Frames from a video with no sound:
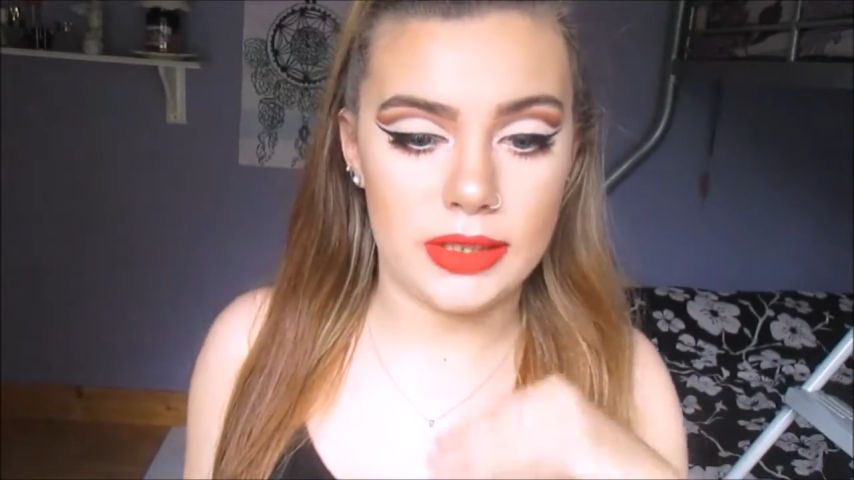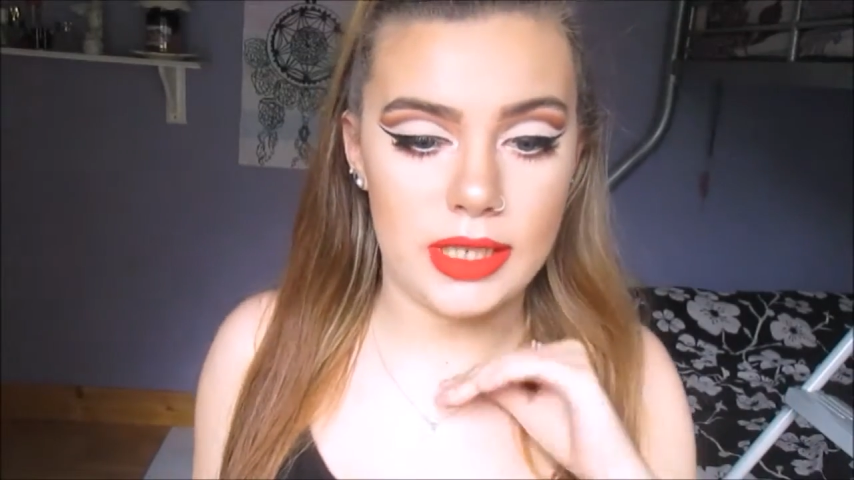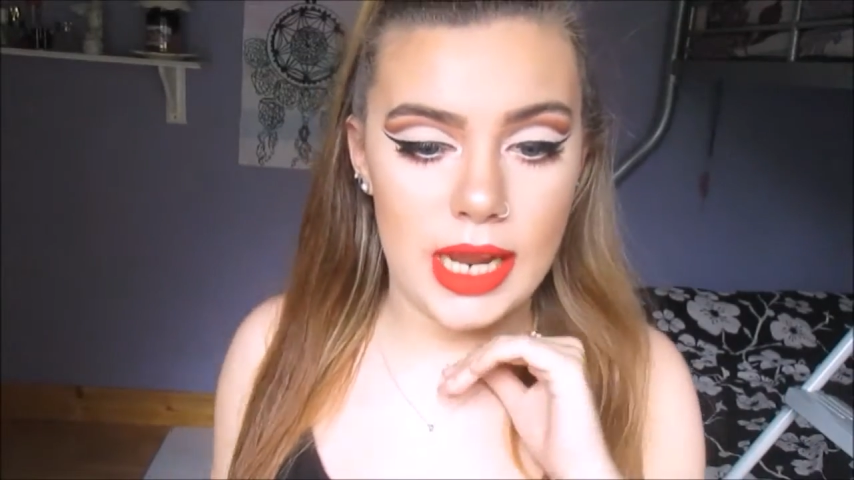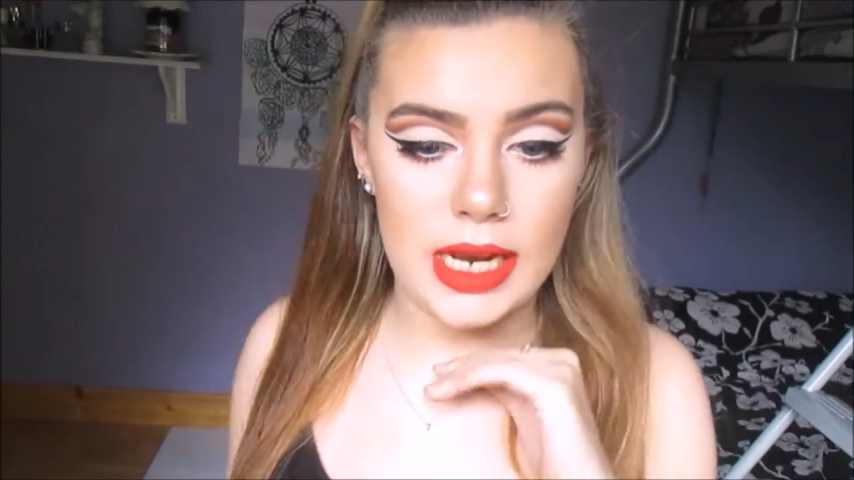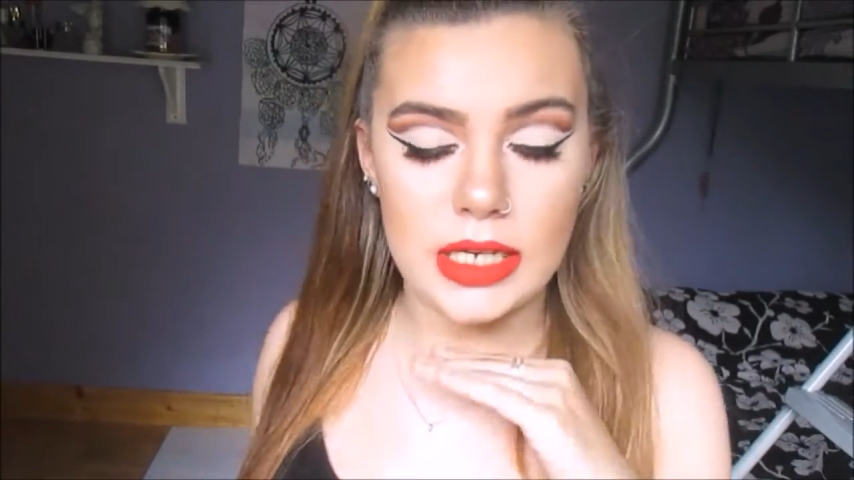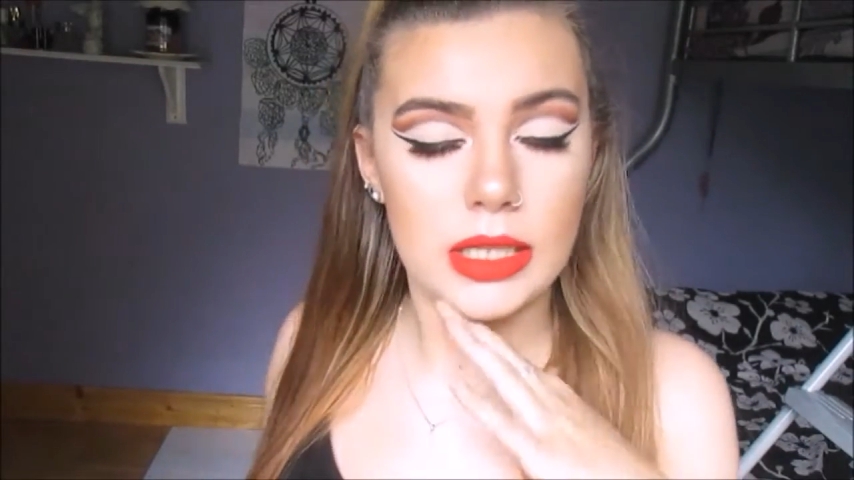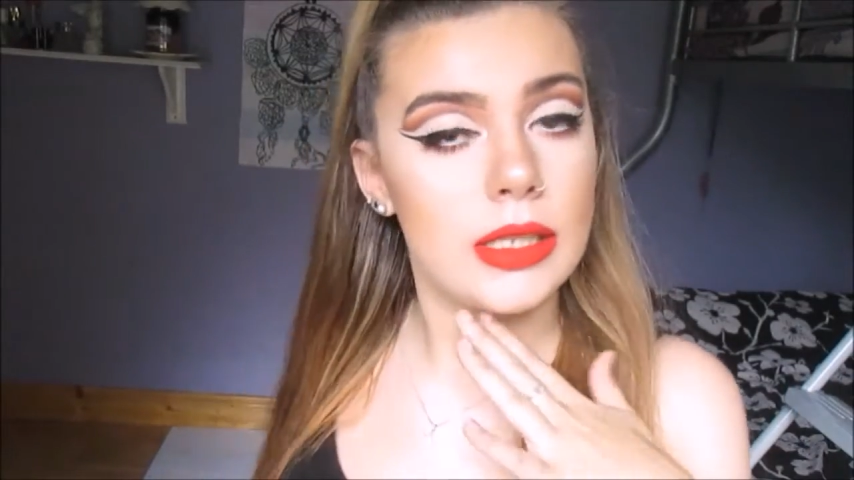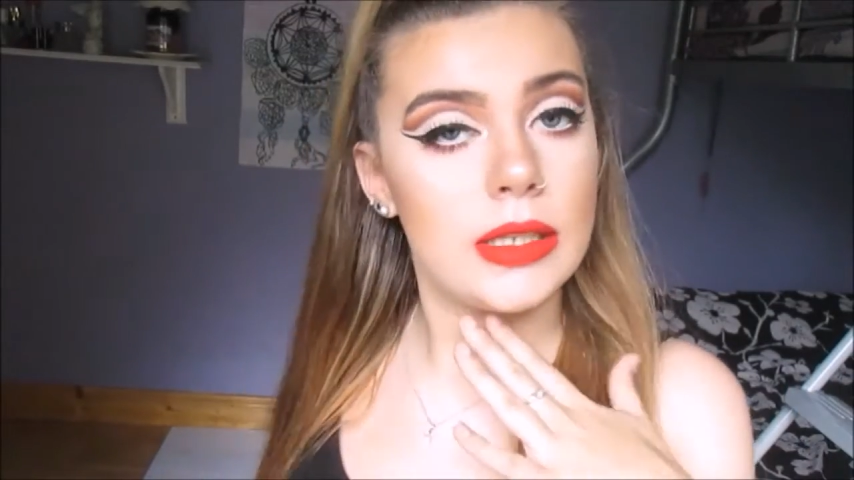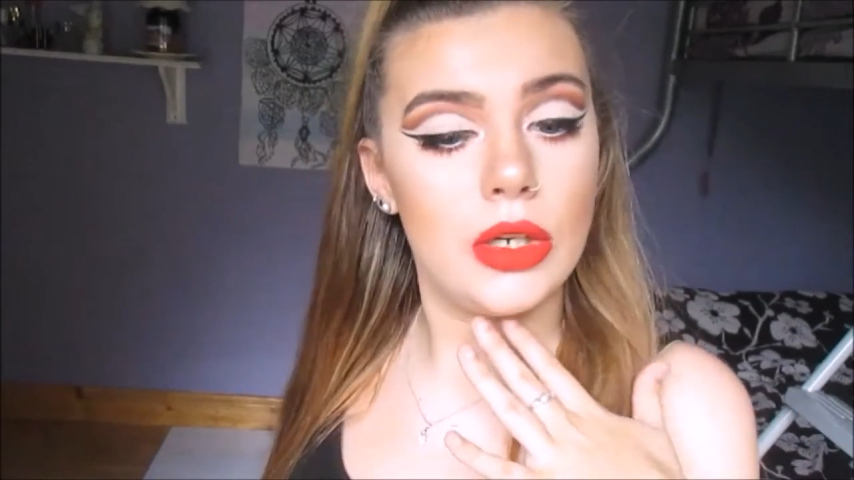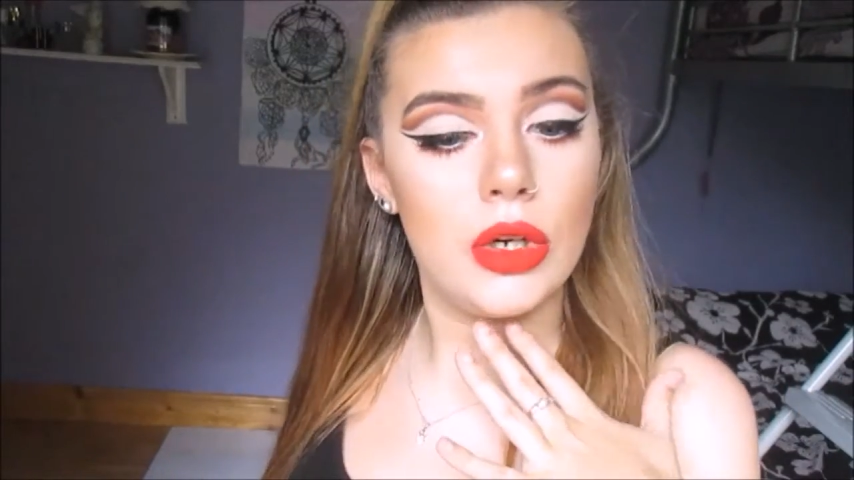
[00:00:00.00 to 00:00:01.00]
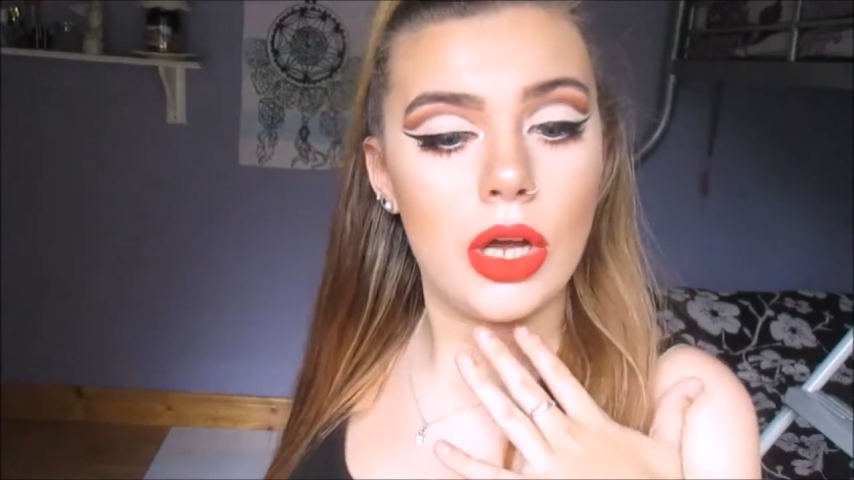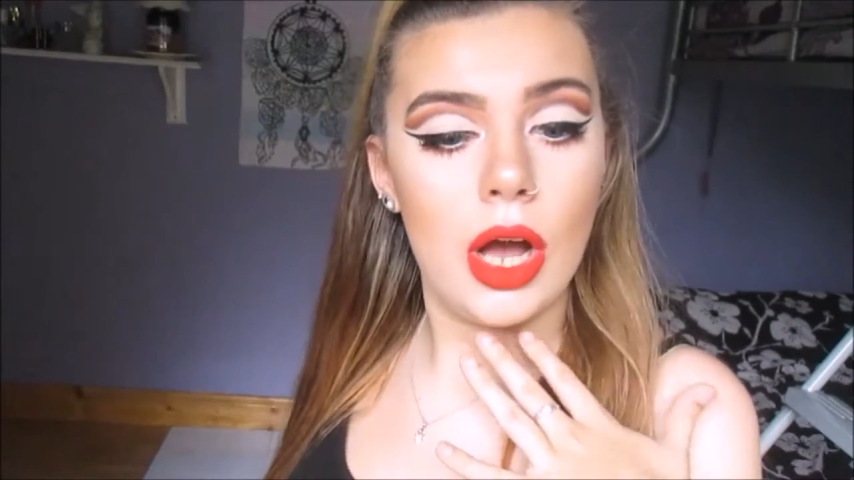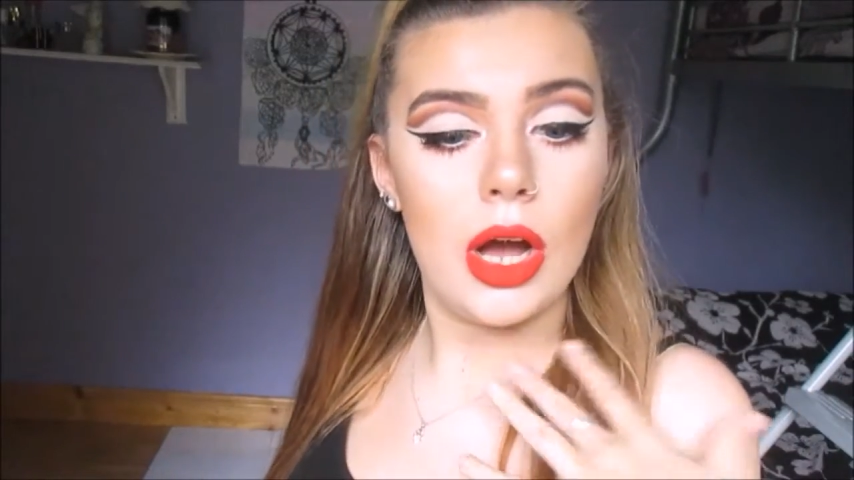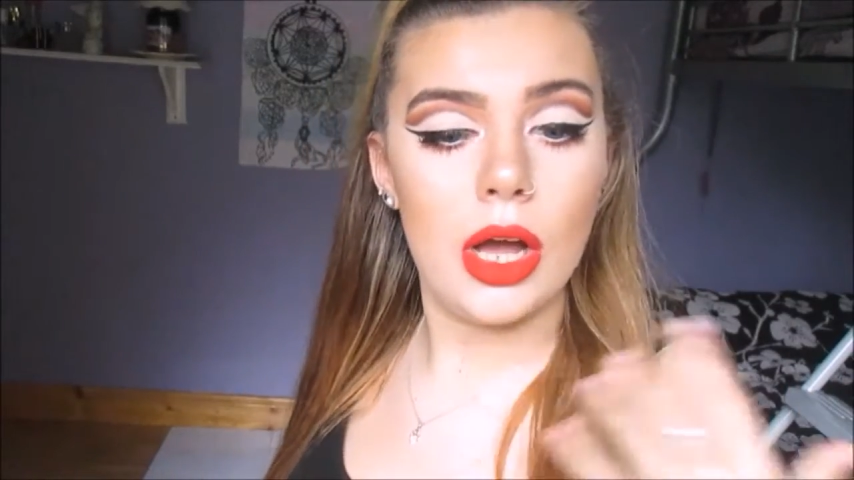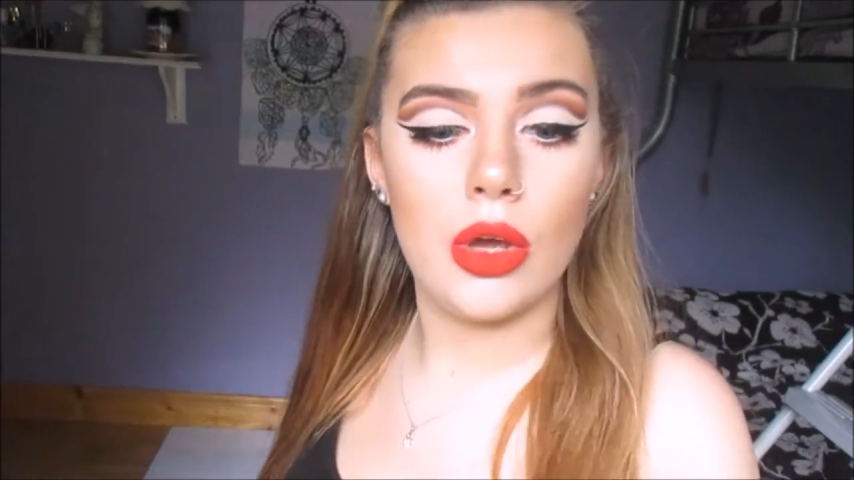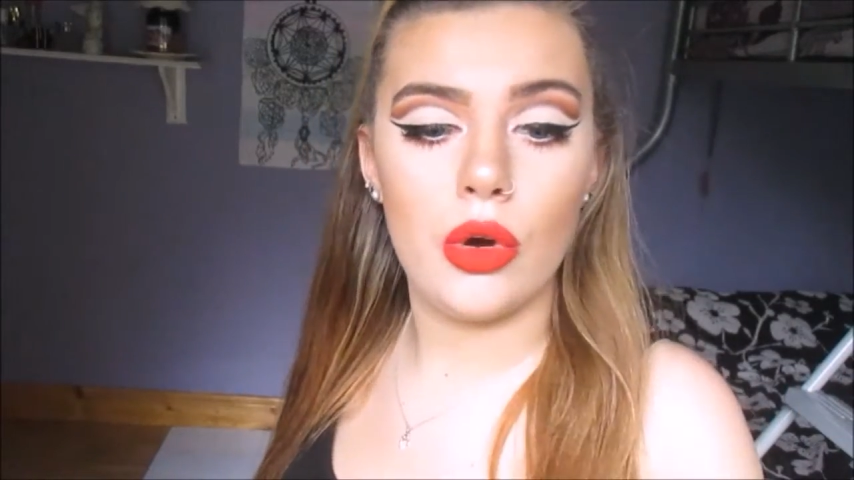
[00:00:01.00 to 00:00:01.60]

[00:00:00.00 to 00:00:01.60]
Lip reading: To the end of this look. I